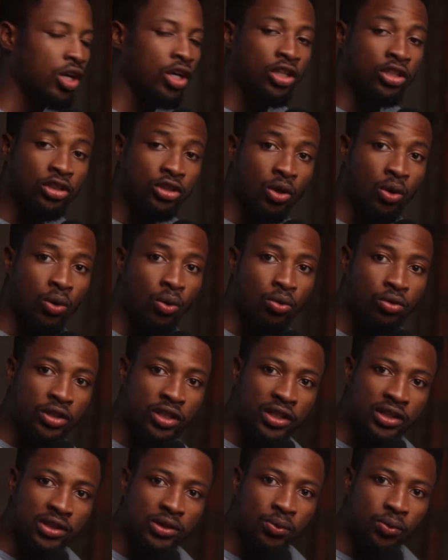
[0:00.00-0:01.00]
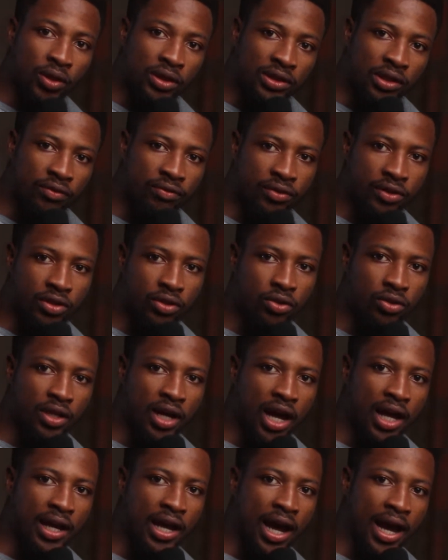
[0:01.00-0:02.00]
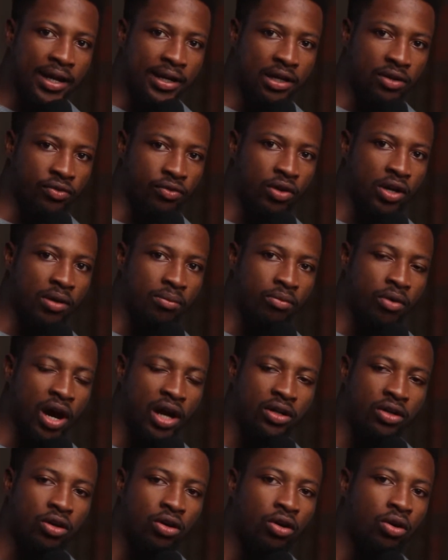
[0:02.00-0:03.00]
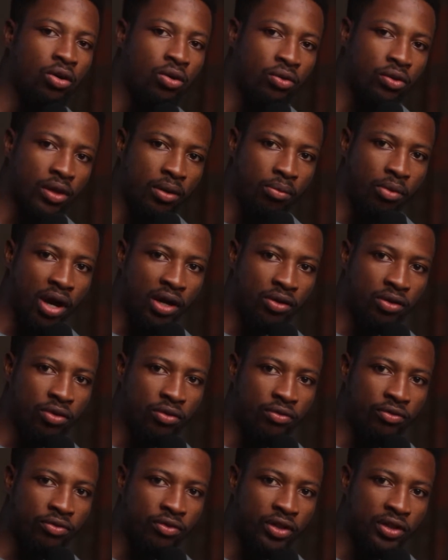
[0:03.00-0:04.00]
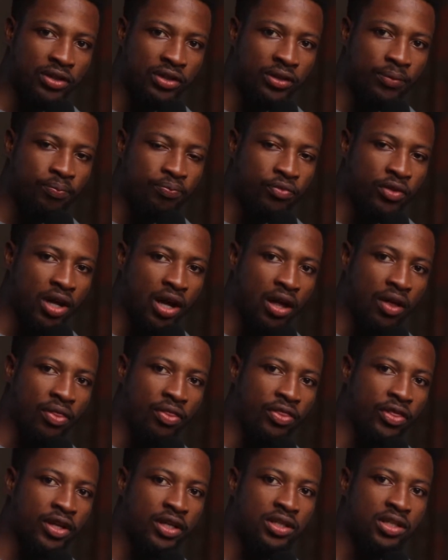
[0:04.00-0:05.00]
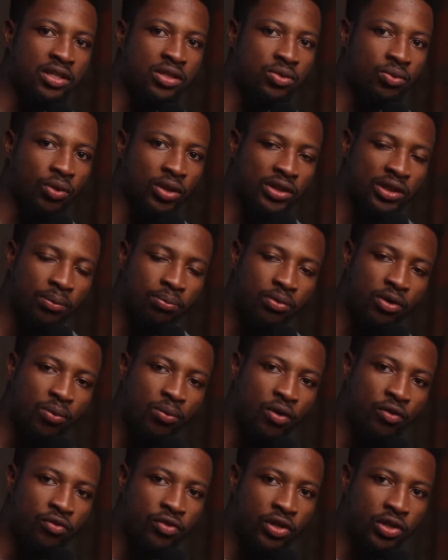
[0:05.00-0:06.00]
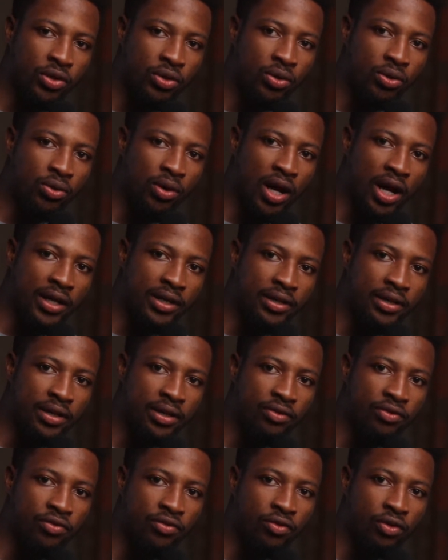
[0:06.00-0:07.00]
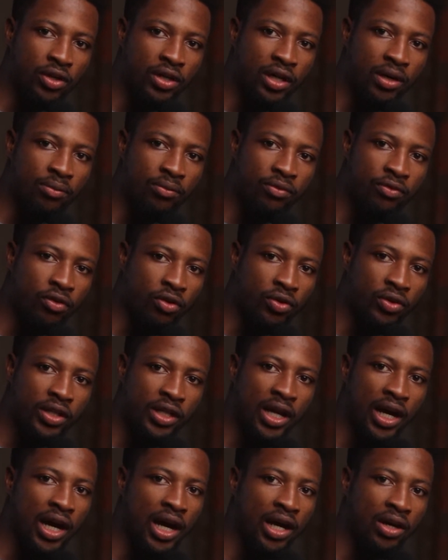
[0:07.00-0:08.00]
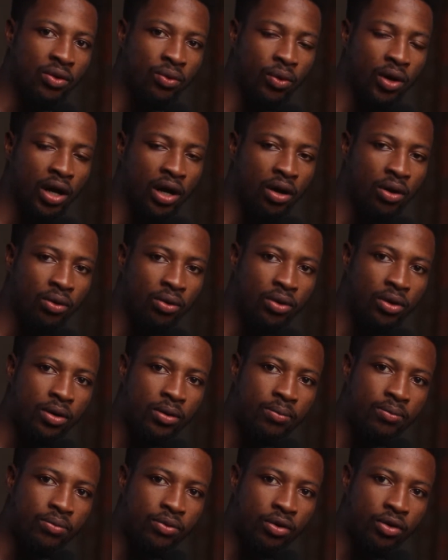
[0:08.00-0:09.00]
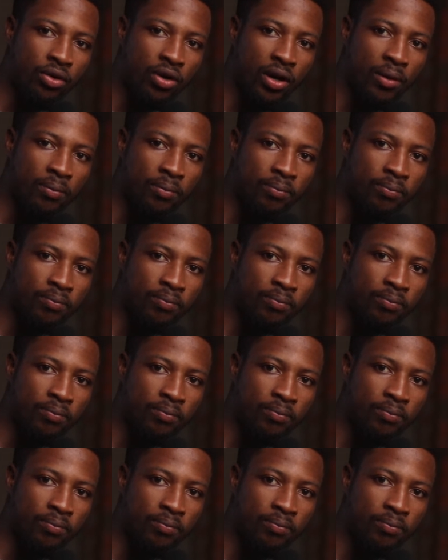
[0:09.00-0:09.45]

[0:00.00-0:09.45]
So this was a video that I did for a brand called the Brand Conference, and this was a promo video I did for them for their annual program.